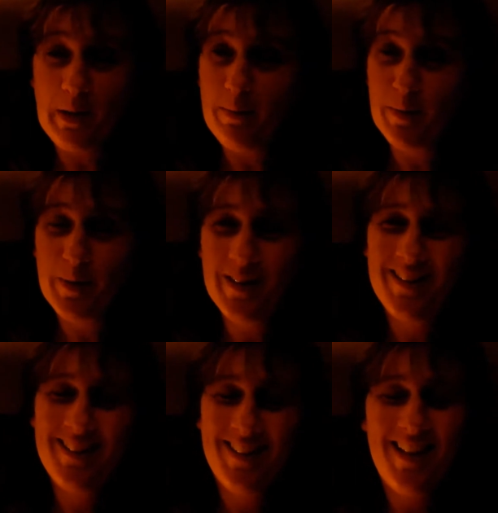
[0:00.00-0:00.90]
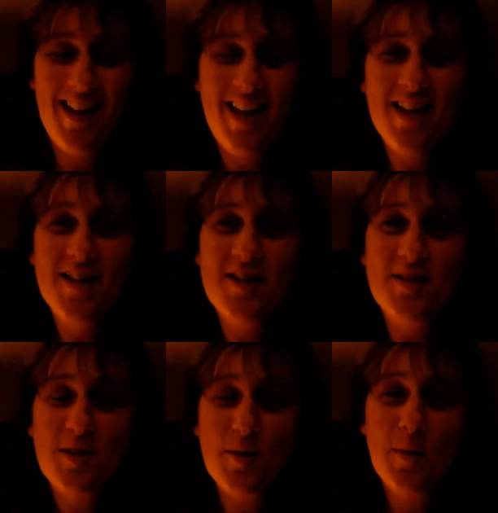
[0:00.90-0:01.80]
people.
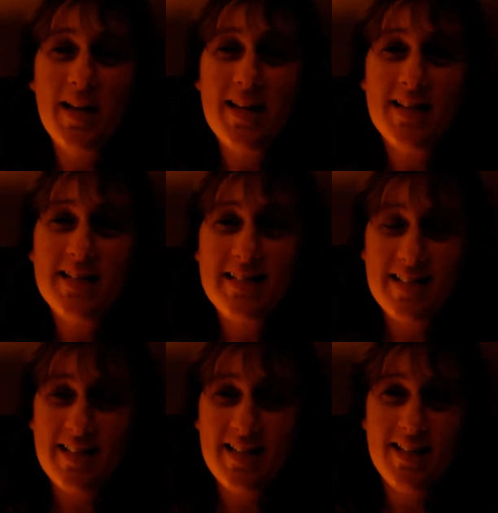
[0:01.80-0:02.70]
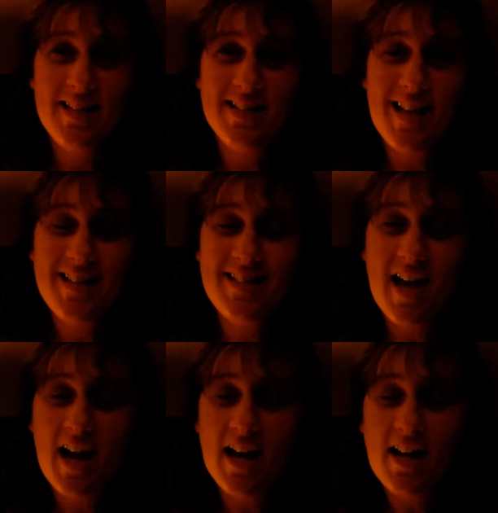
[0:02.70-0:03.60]
So it is
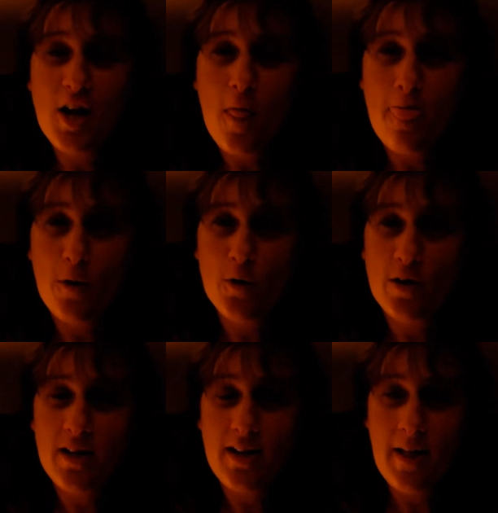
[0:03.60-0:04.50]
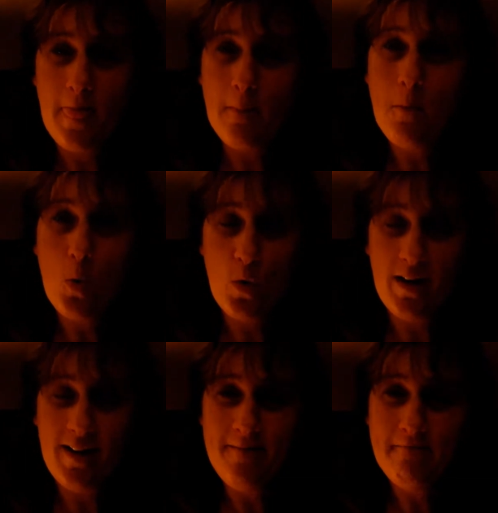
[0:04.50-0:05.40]
9:30 in the
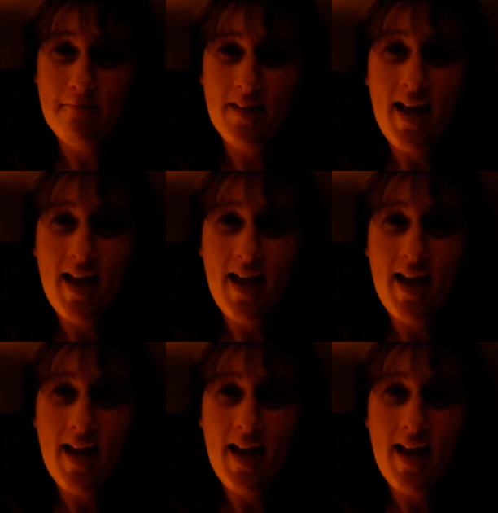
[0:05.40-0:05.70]
morning,